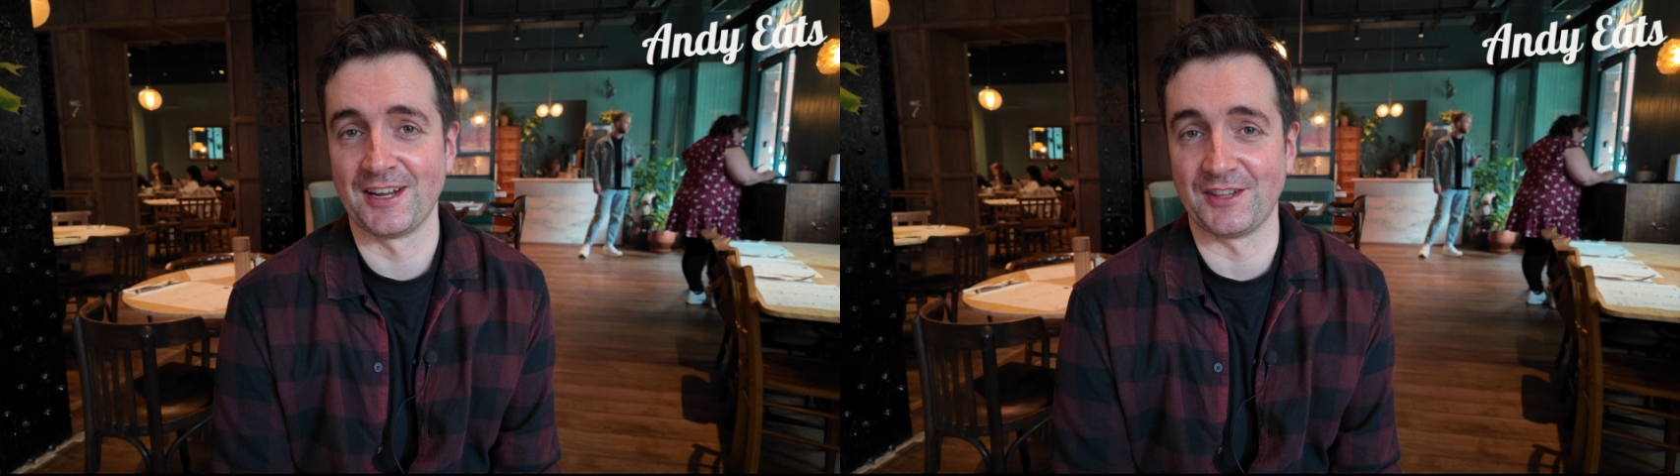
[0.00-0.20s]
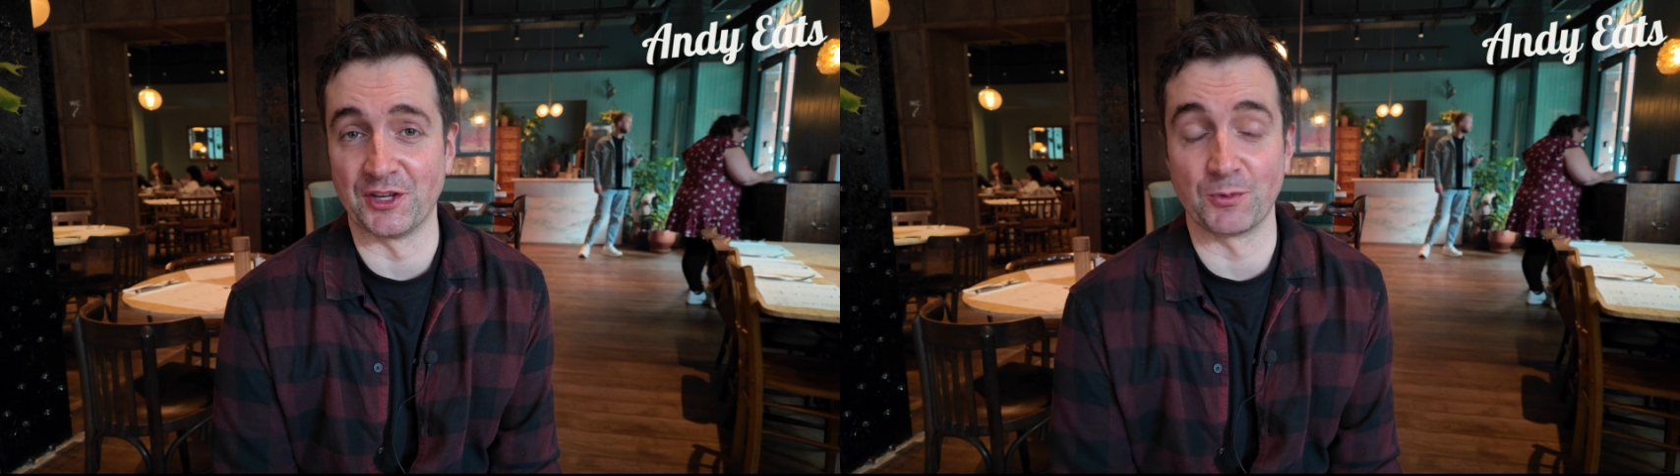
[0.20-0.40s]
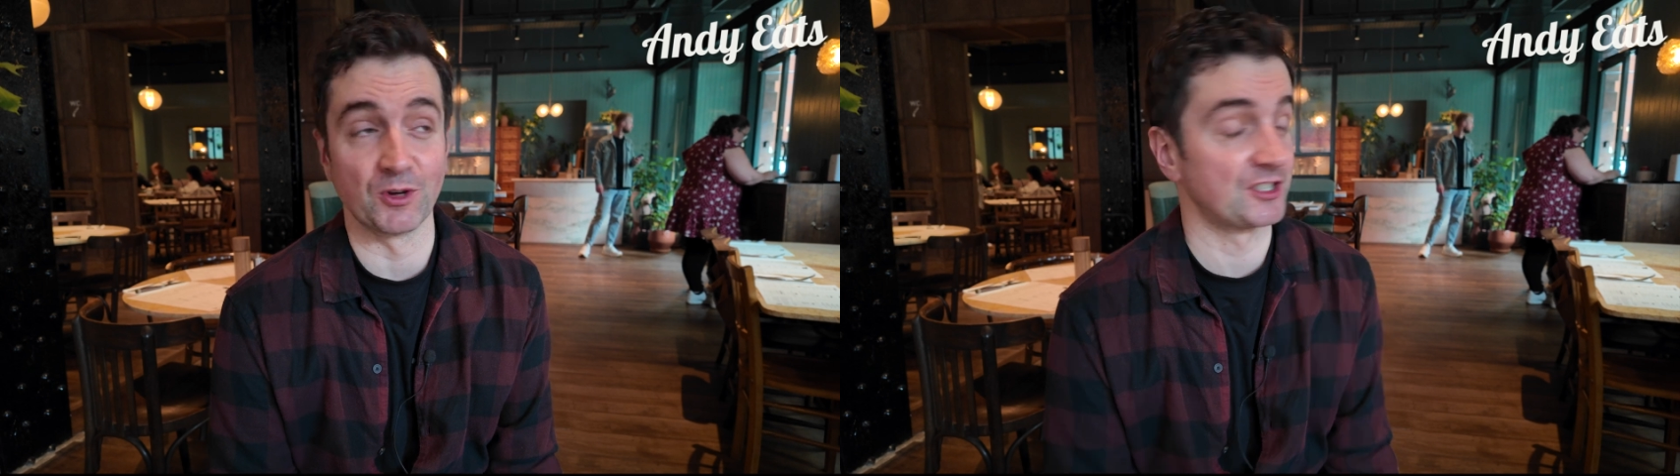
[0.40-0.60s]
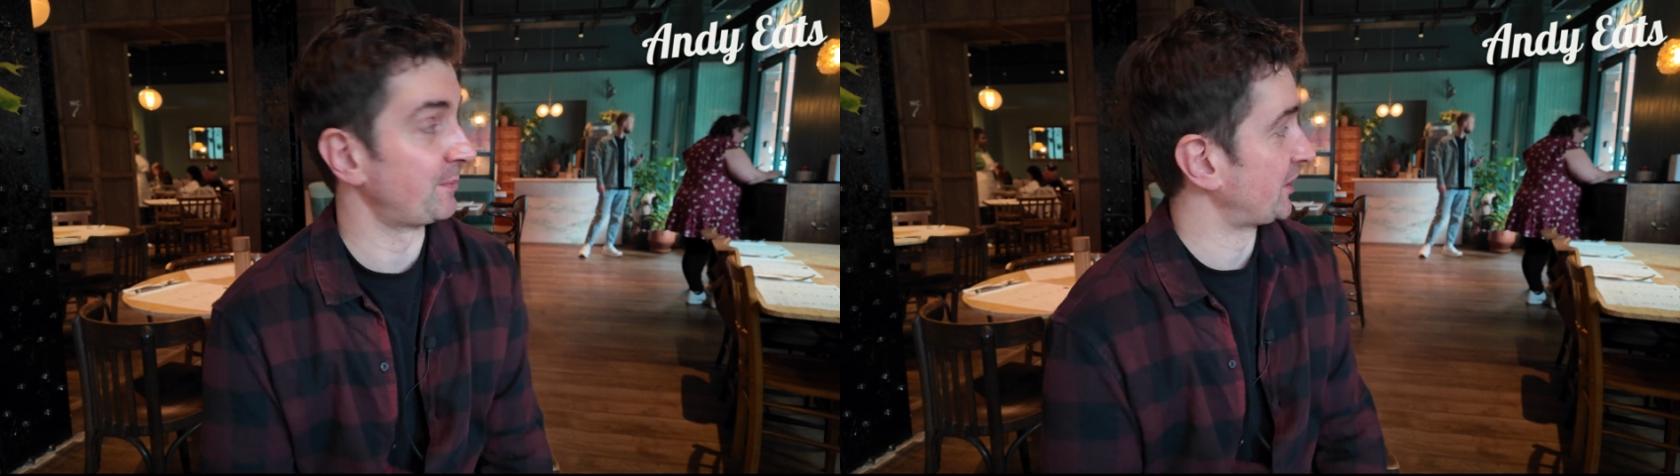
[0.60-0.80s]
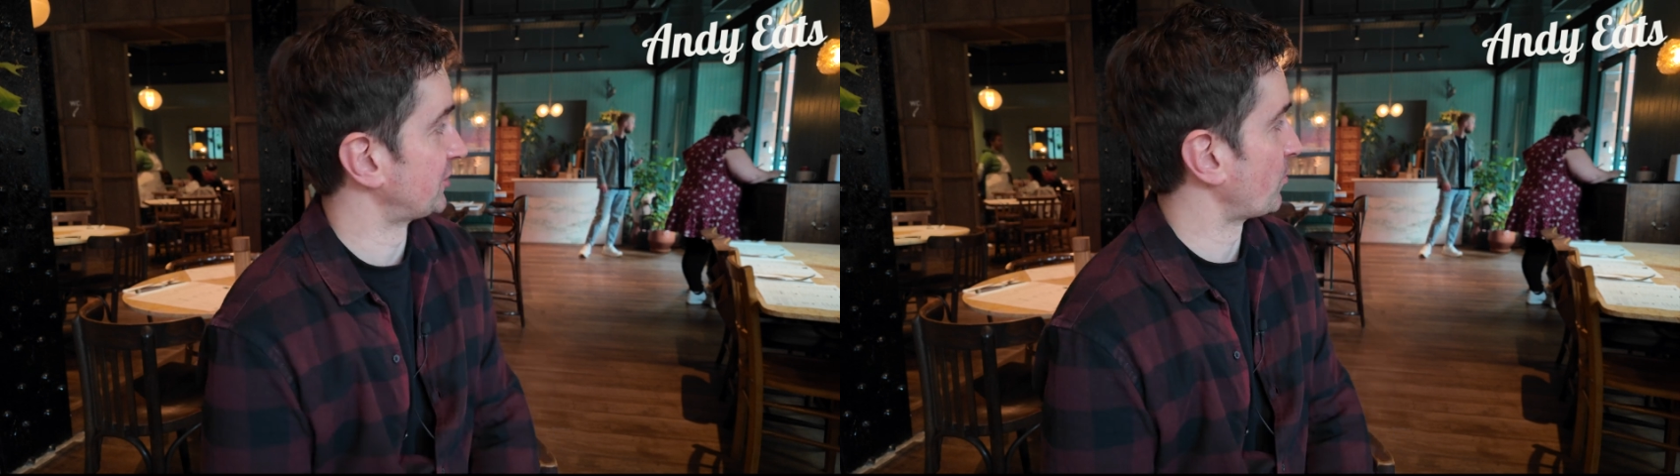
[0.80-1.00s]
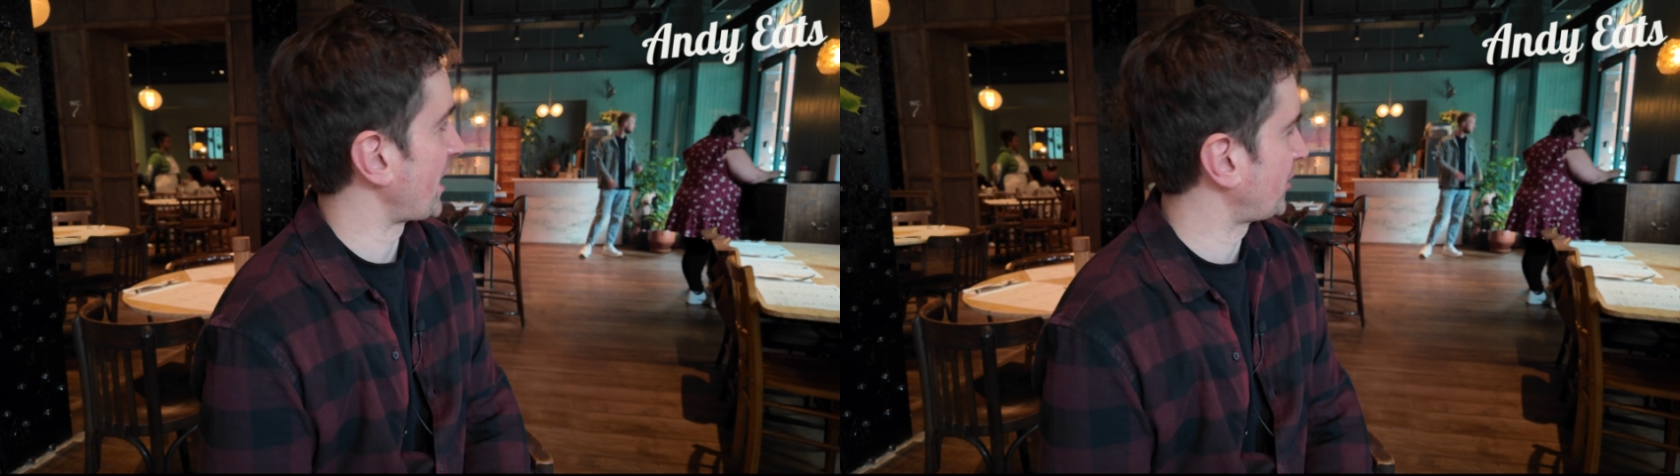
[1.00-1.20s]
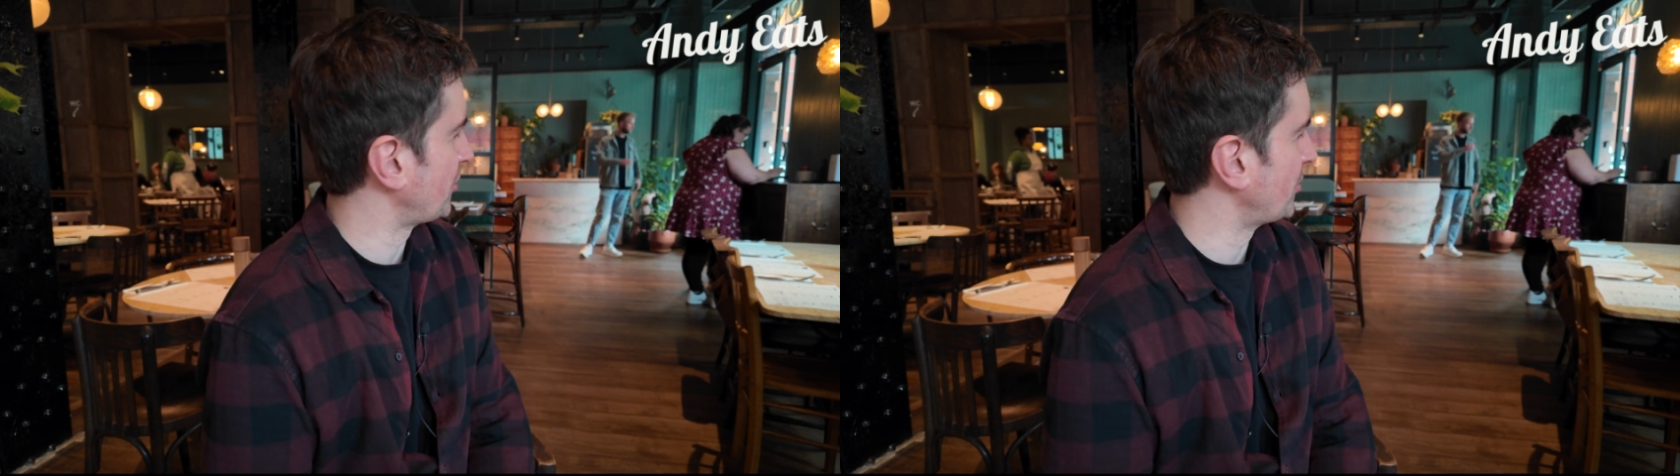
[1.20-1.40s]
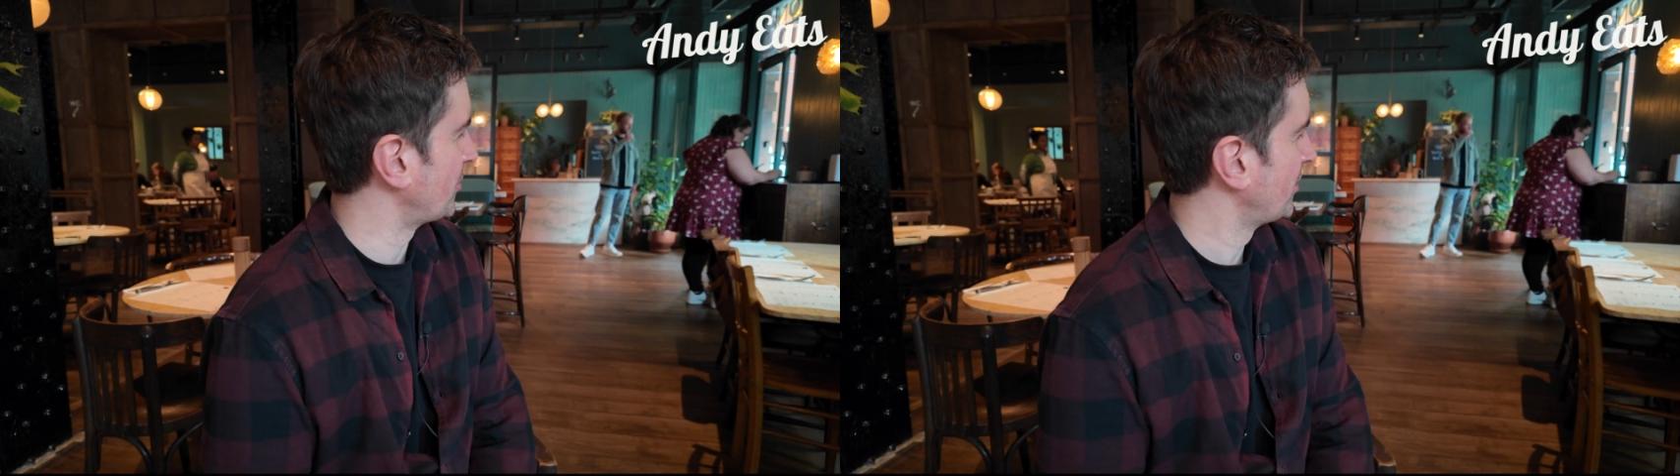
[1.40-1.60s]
the other ones, because the Wagyu